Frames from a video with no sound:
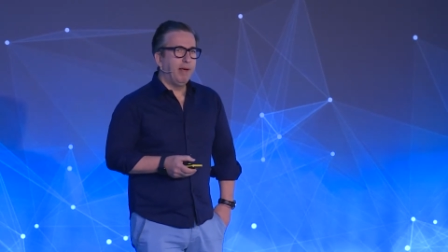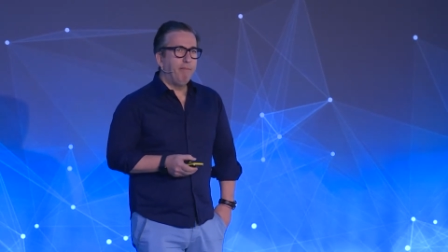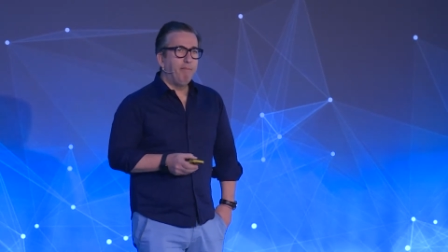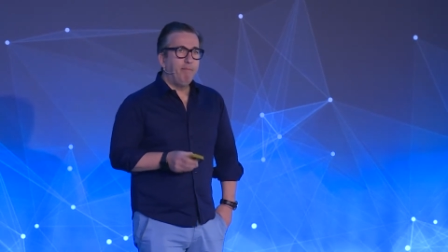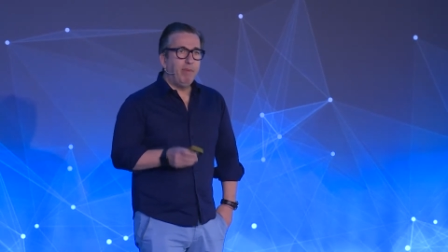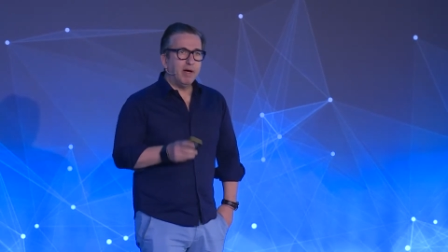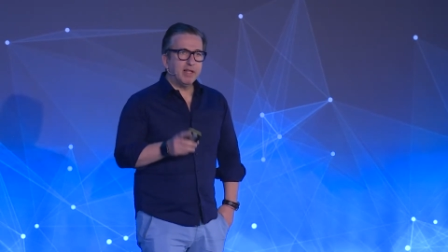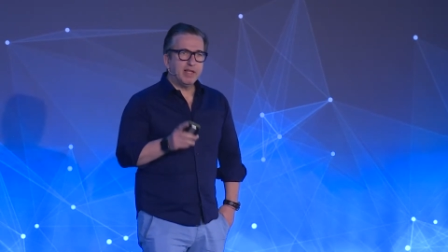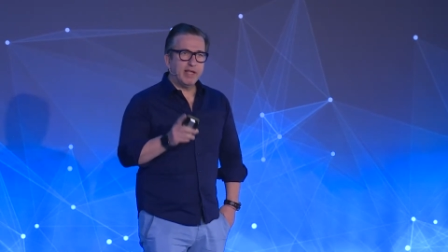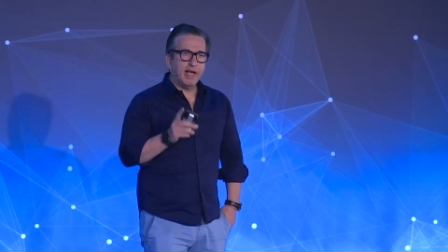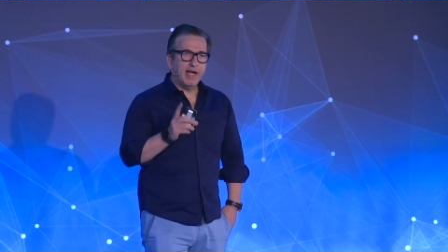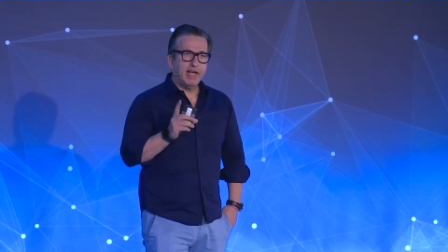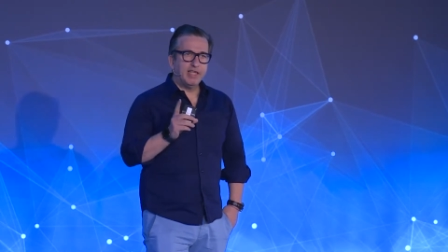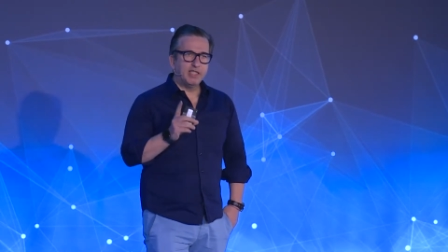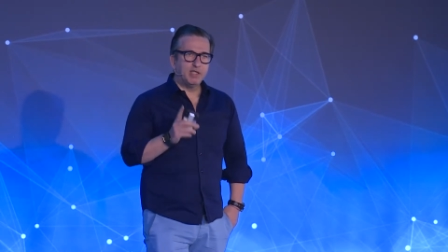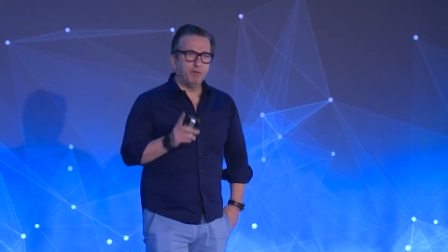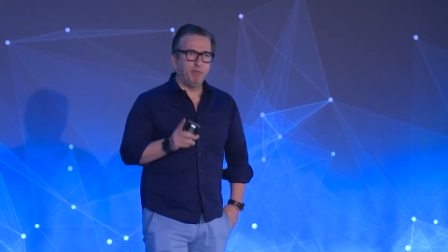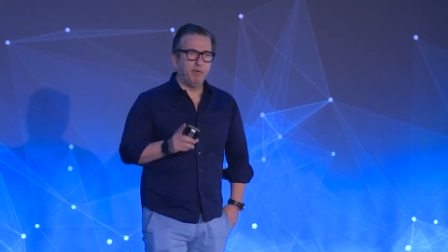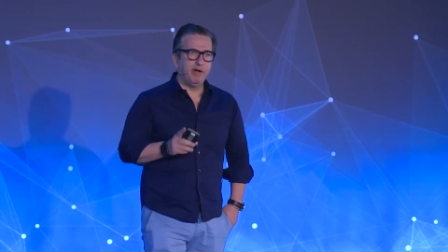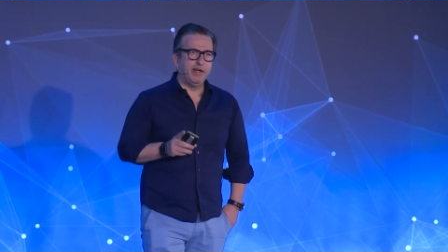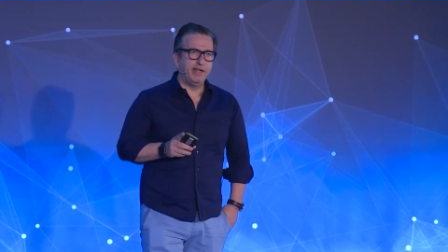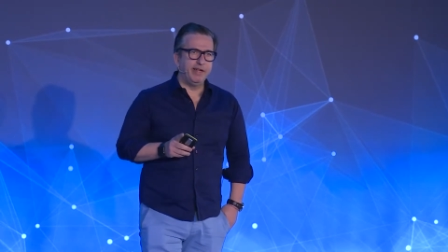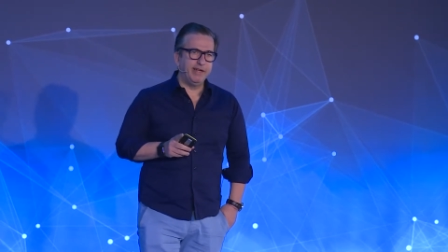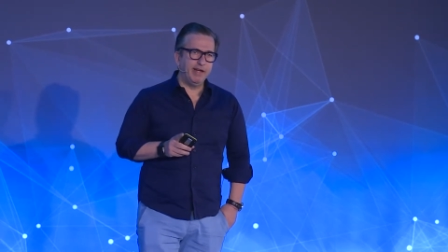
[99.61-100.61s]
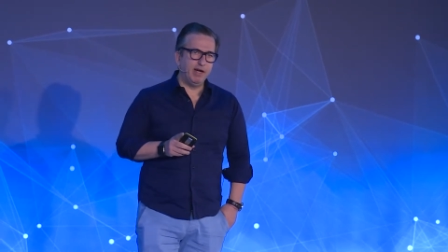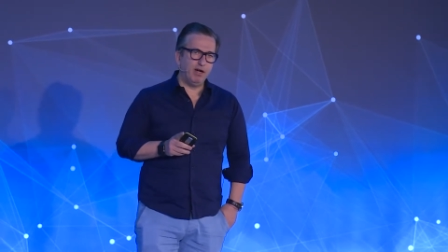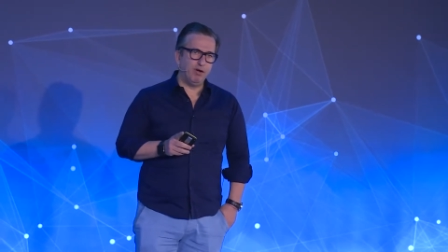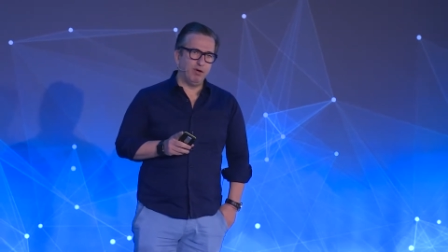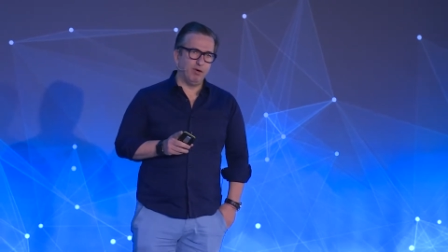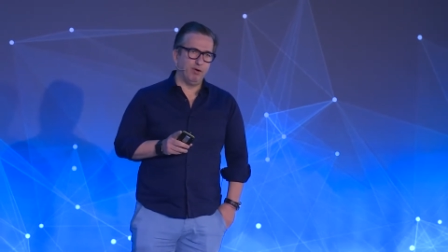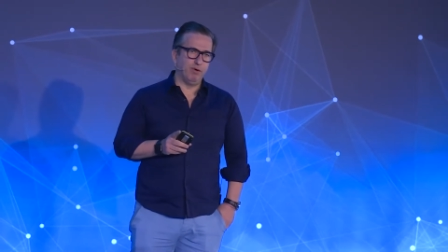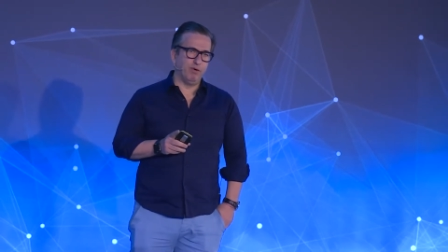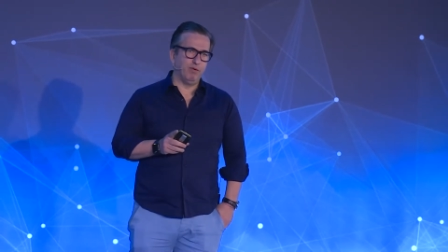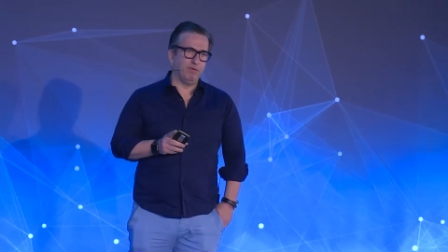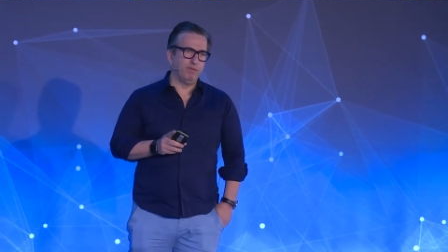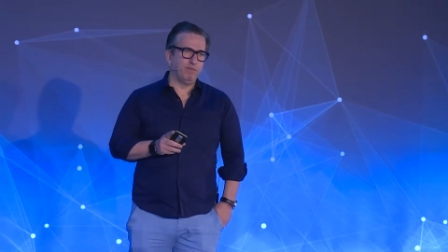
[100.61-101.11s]
But as we
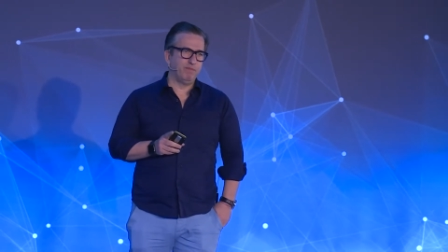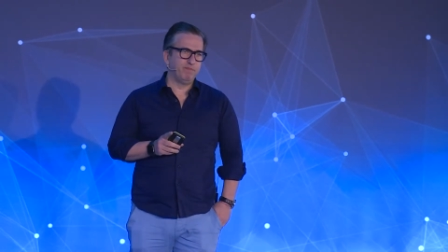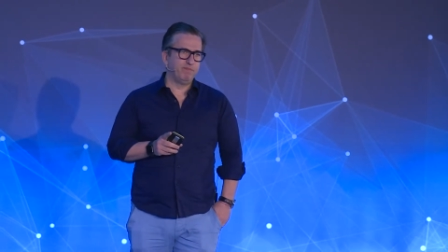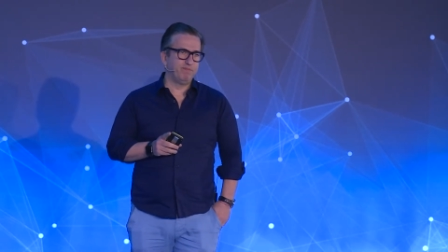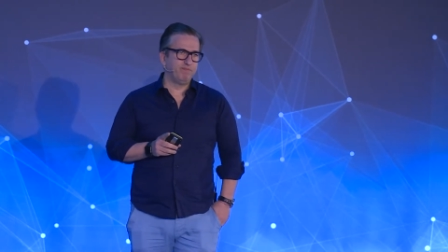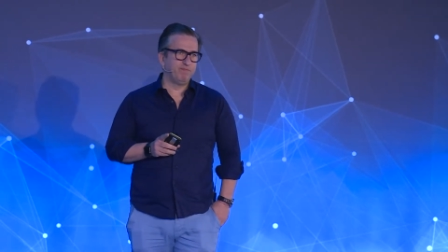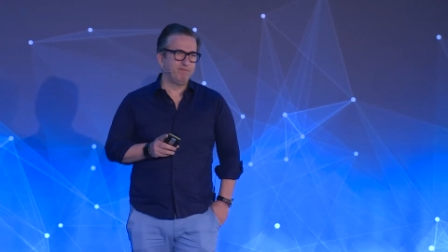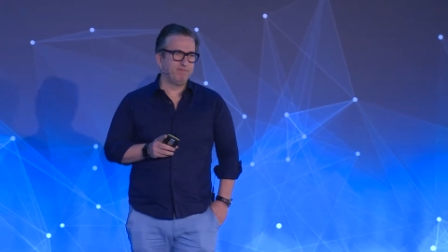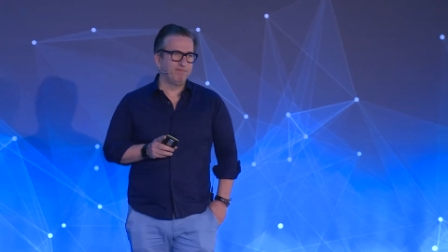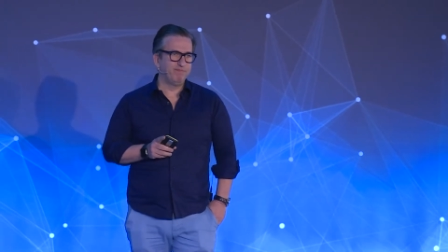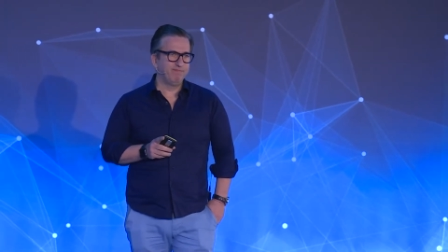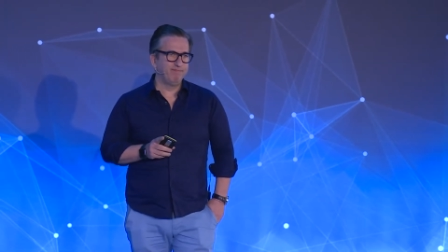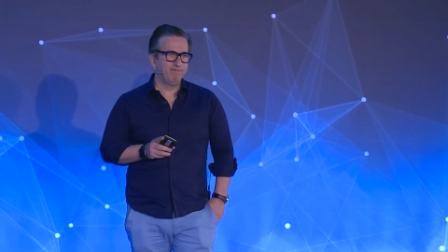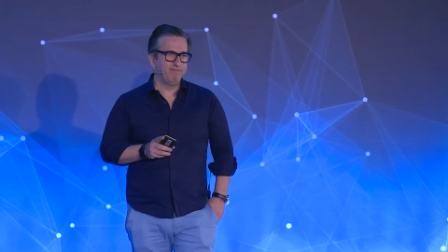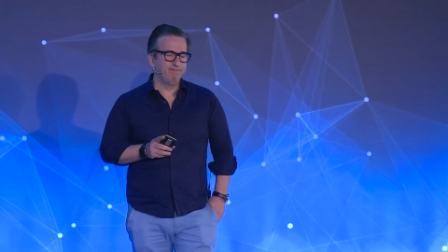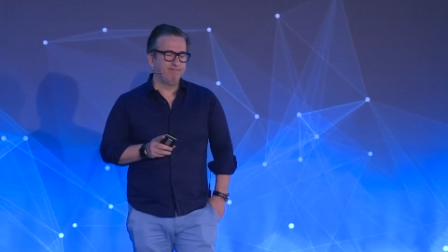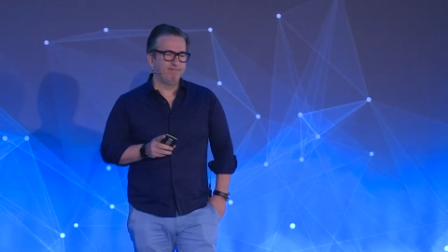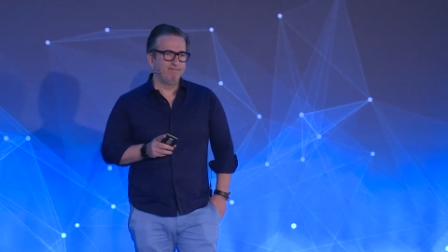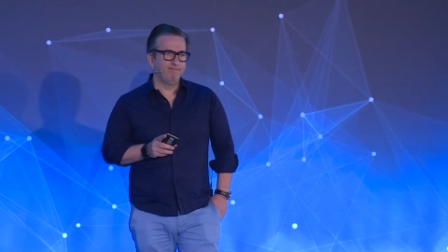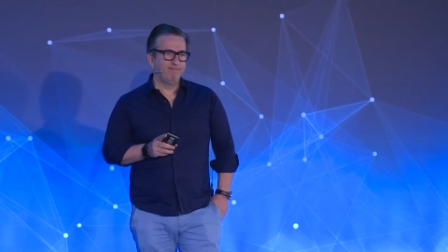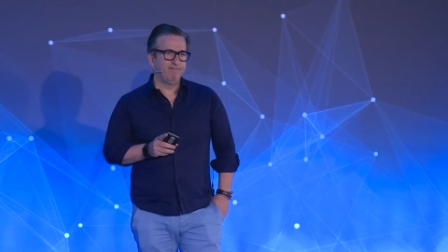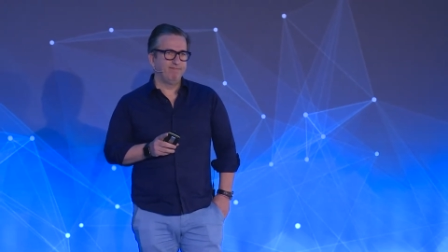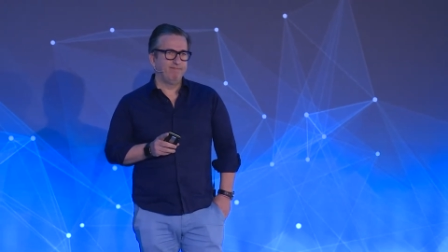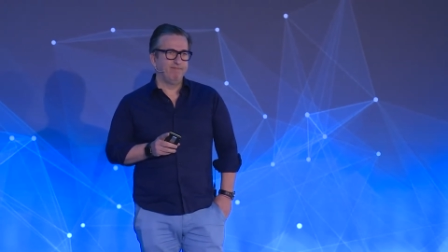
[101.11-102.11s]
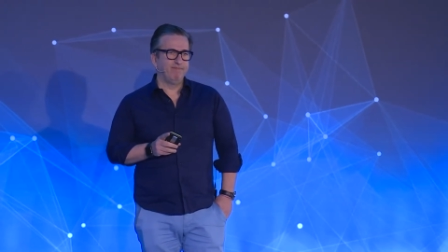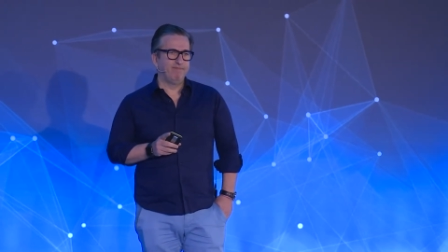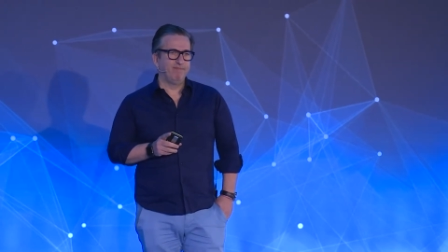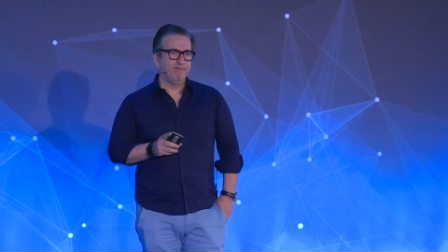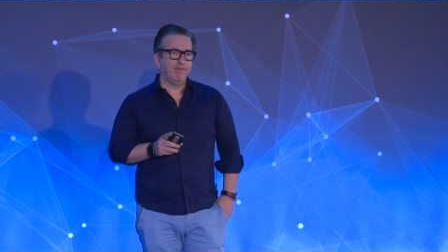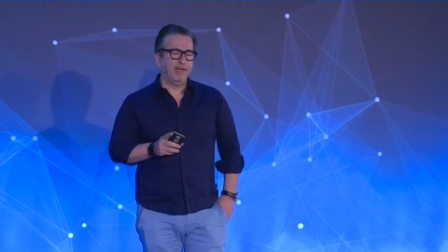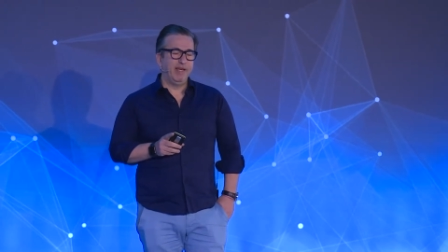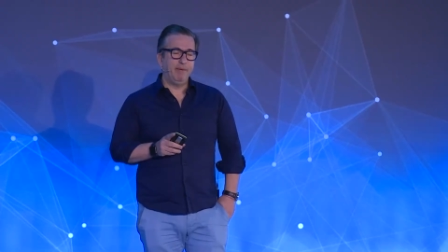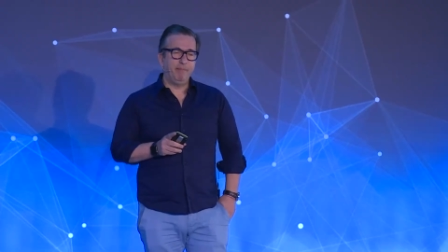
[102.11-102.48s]
know, he